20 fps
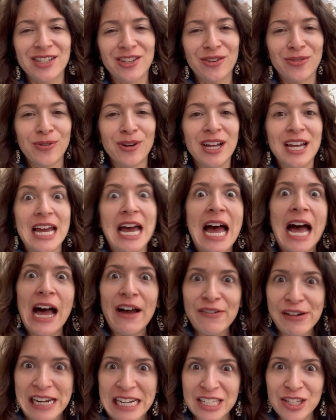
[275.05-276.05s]
so
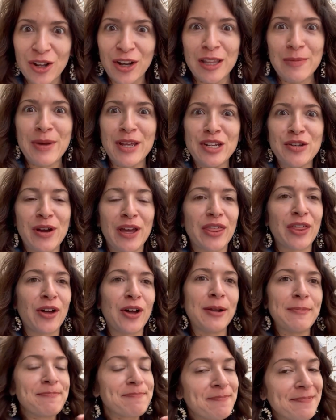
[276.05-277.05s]
when I saw it on the menu, I
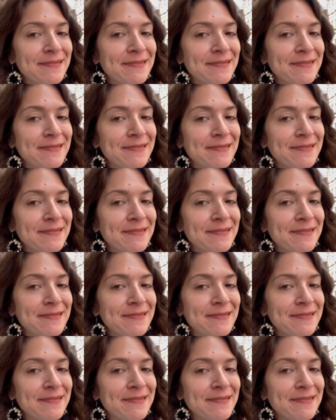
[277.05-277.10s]
thought,